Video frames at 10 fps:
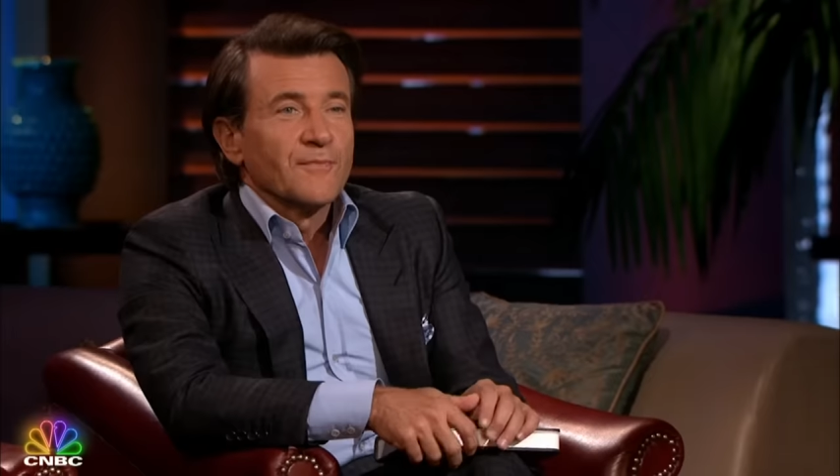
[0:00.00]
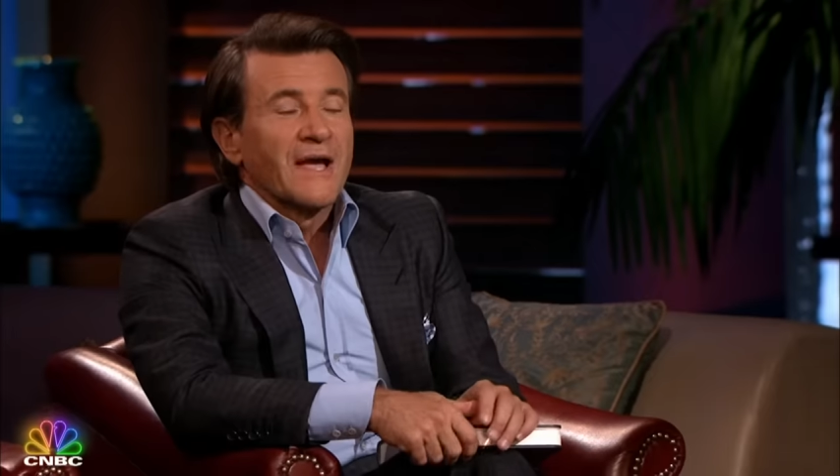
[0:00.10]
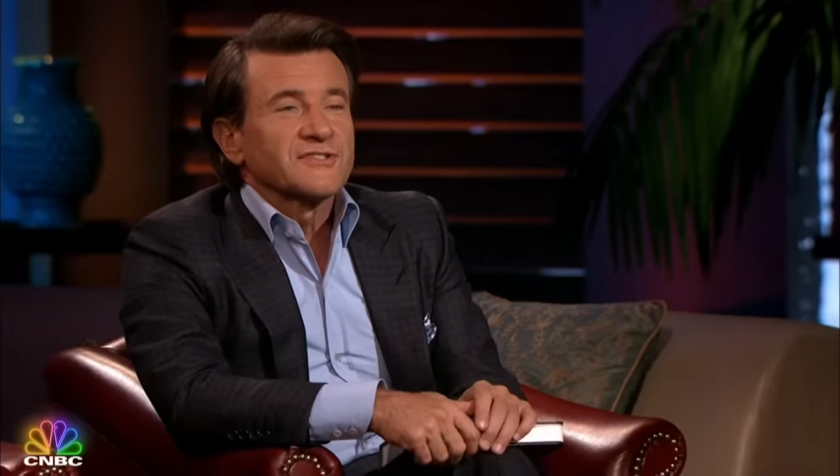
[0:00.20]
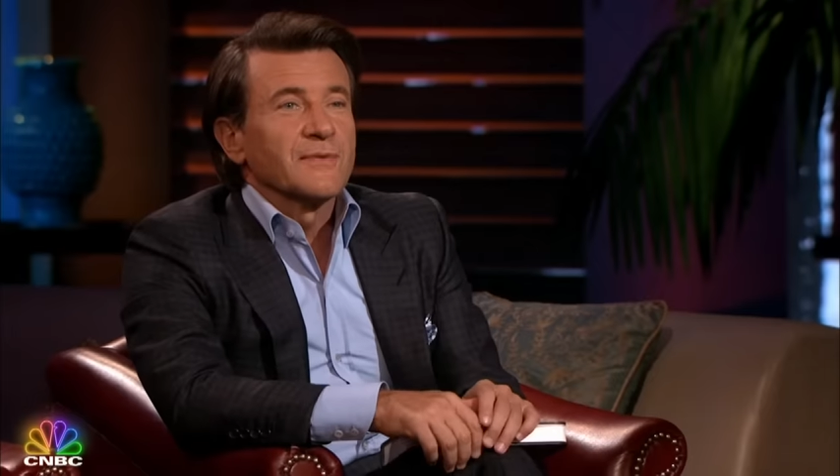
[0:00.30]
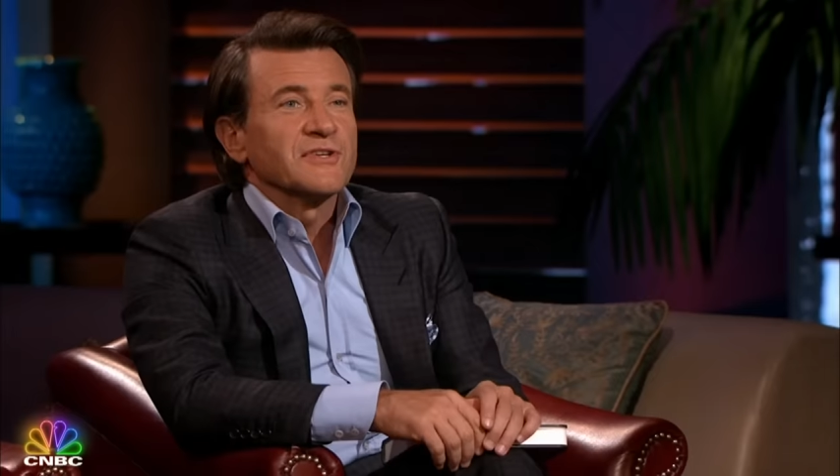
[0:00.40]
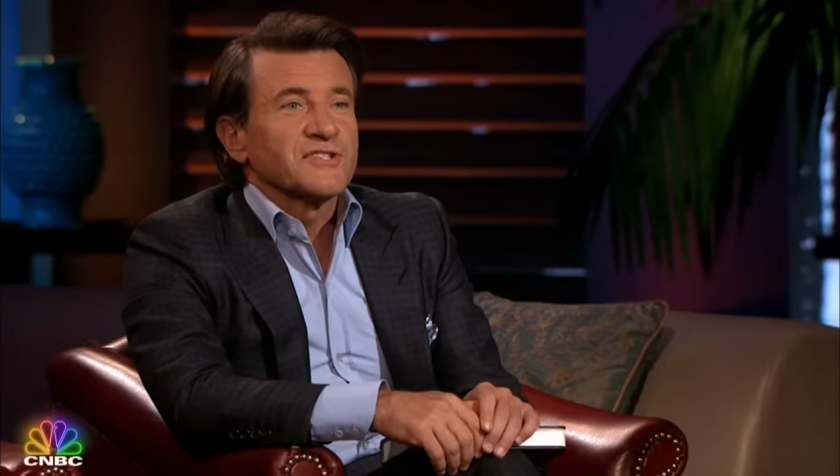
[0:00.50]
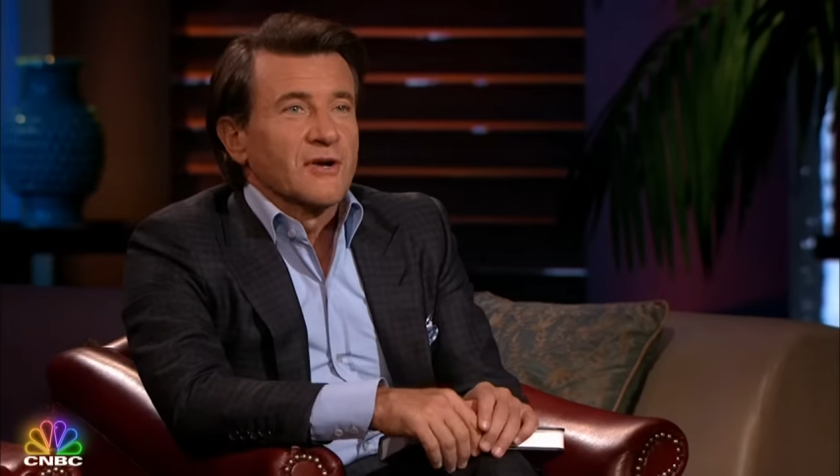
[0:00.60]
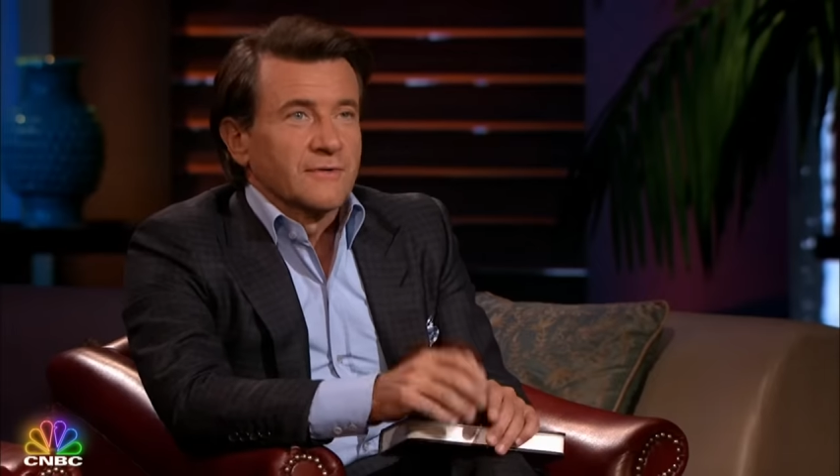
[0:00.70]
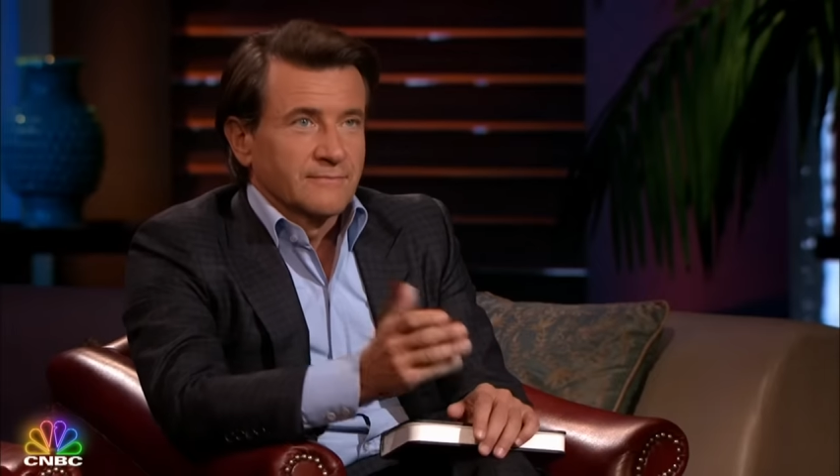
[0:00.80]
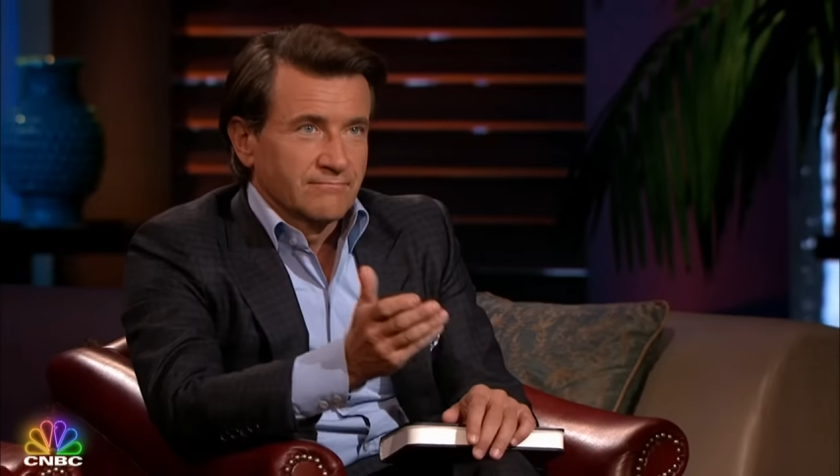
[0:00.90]
Max, let me
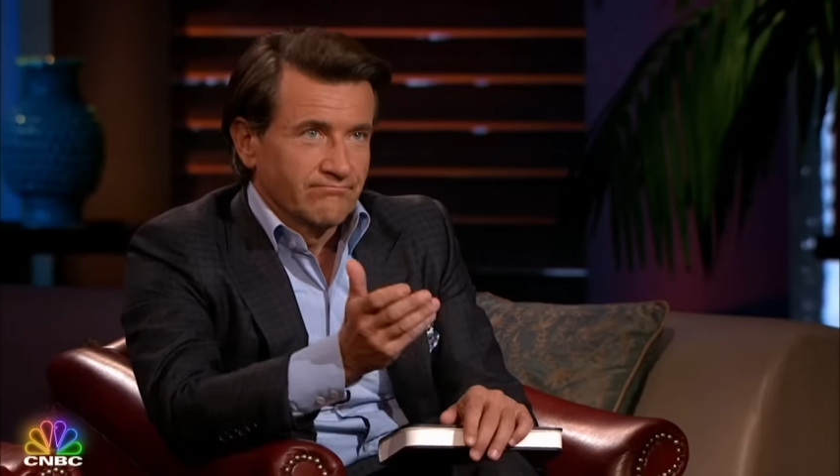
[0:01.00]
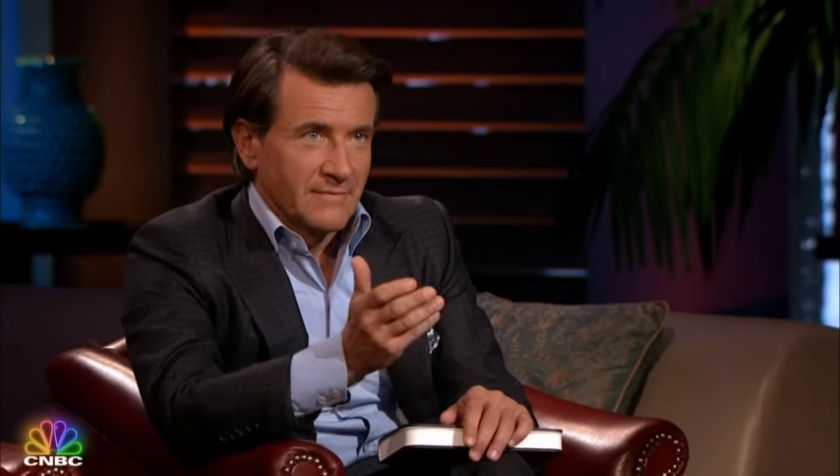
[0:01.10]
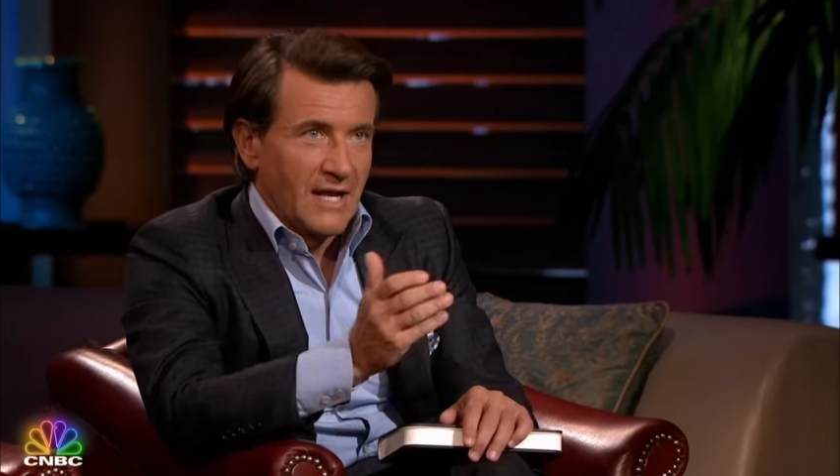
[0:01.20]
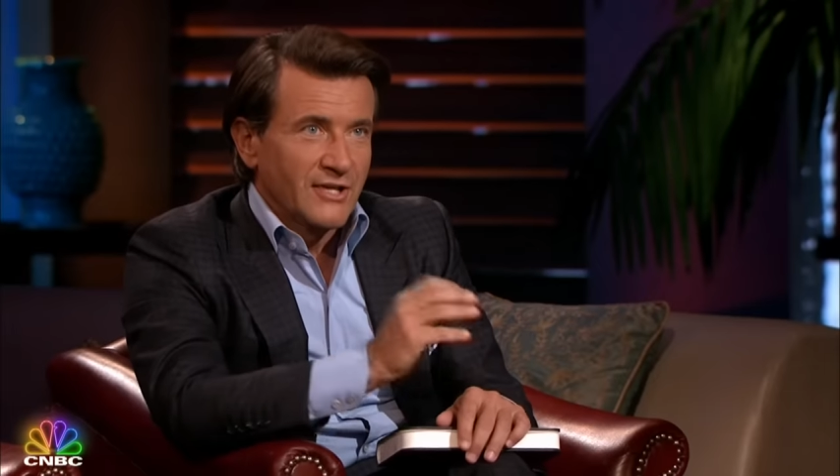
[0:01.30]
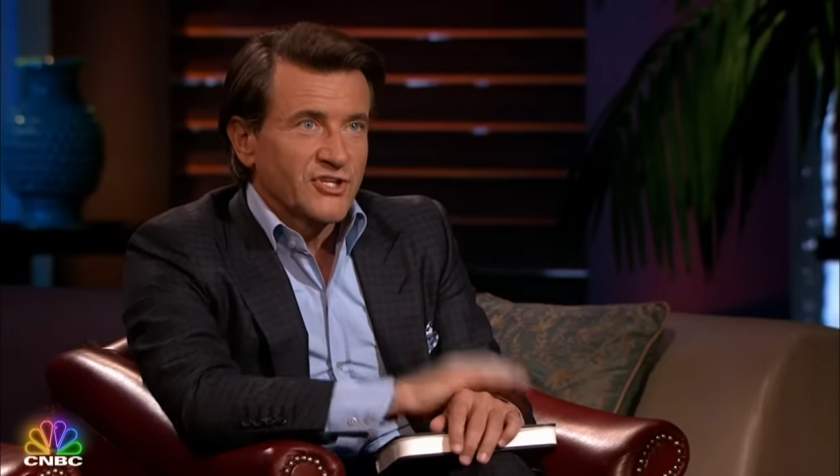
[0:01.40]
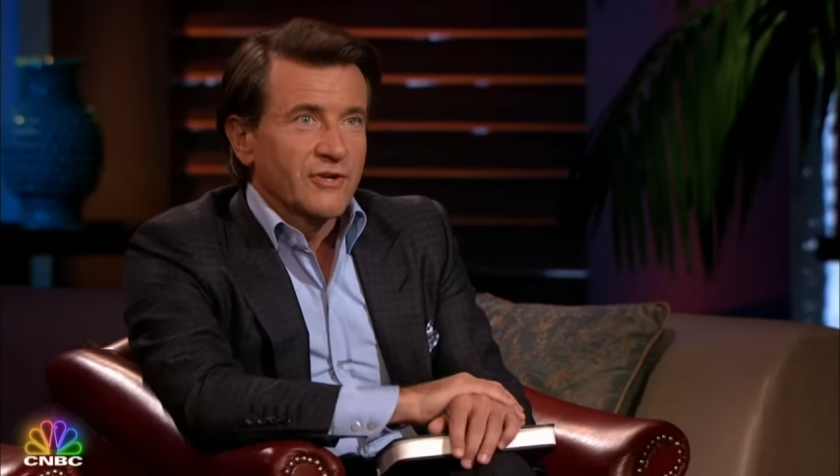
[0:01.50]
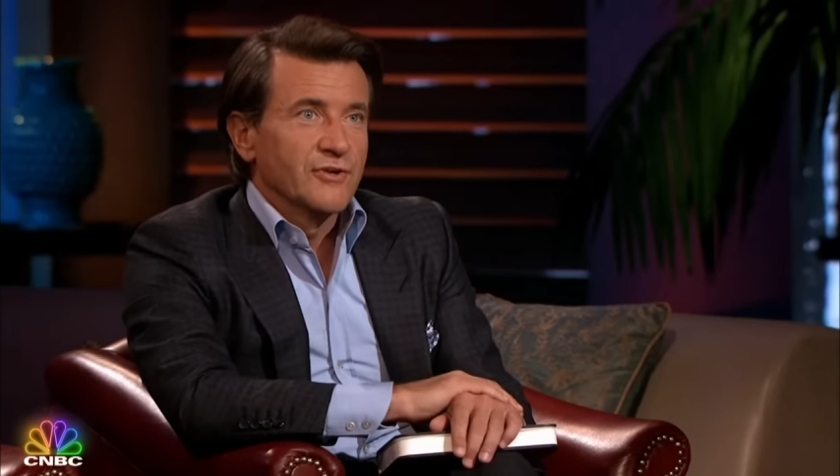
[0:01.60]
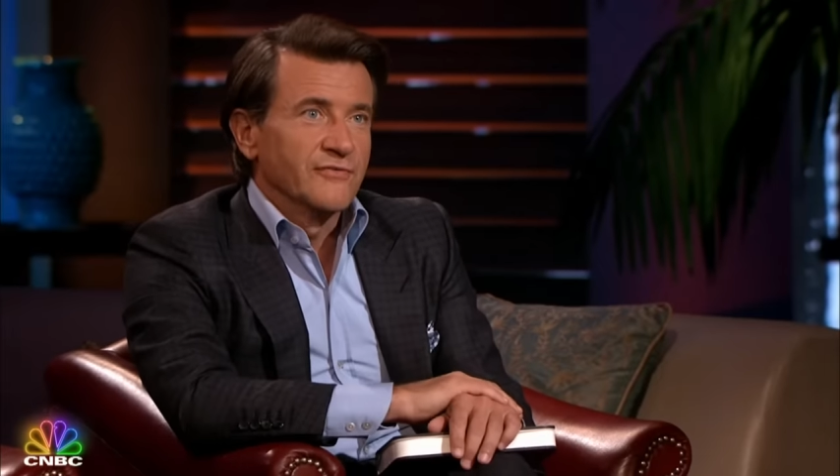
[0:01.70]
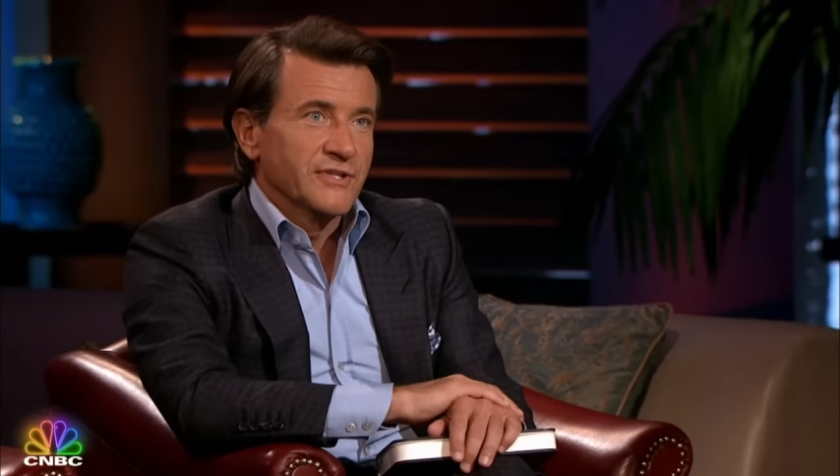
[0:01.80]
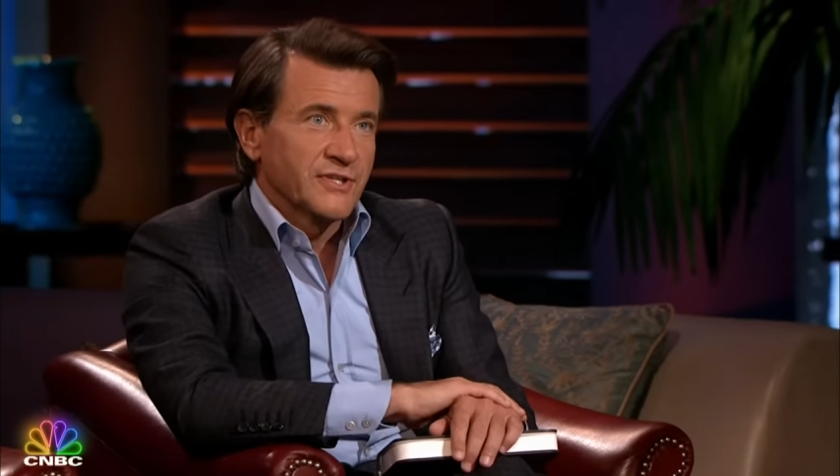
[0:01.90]
start. Yep. I share
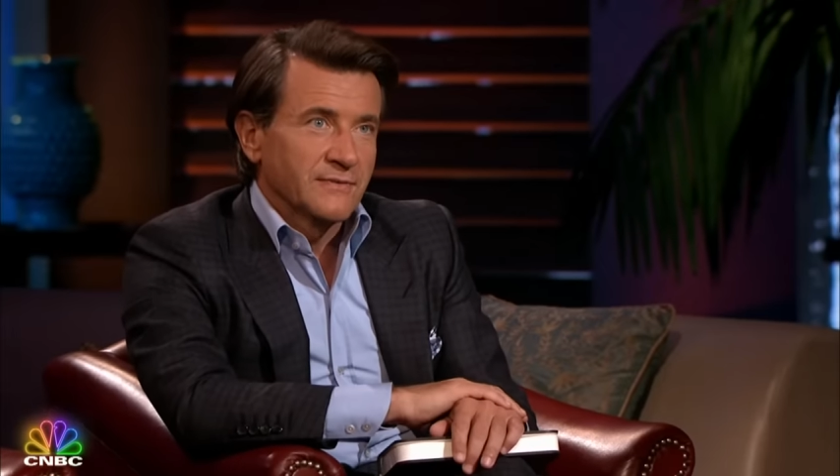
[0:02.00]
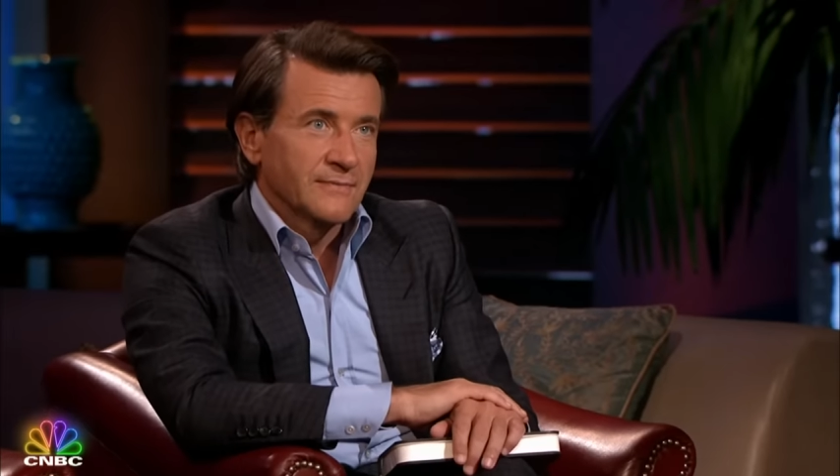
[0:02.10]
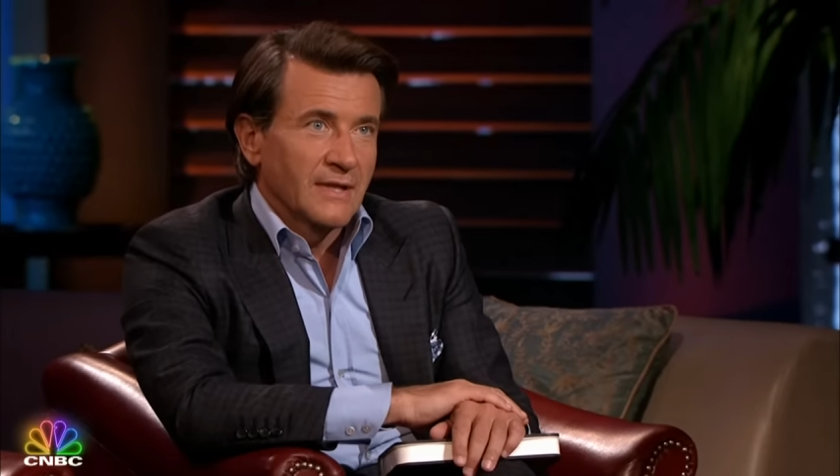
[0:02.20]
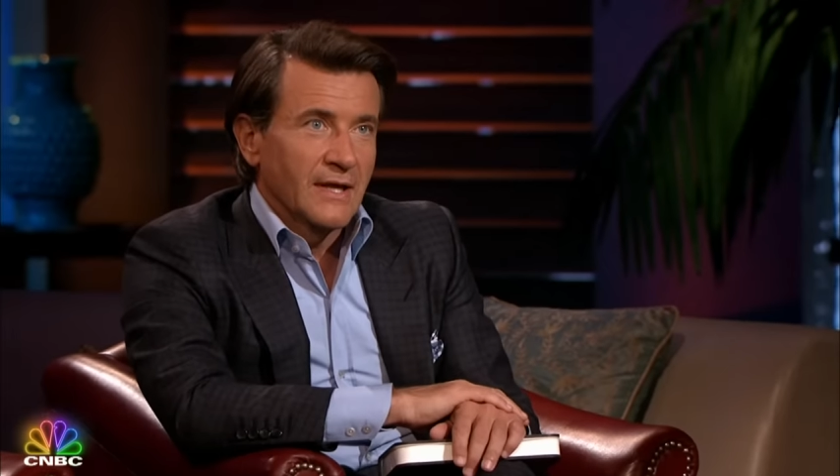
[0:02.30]
your vision.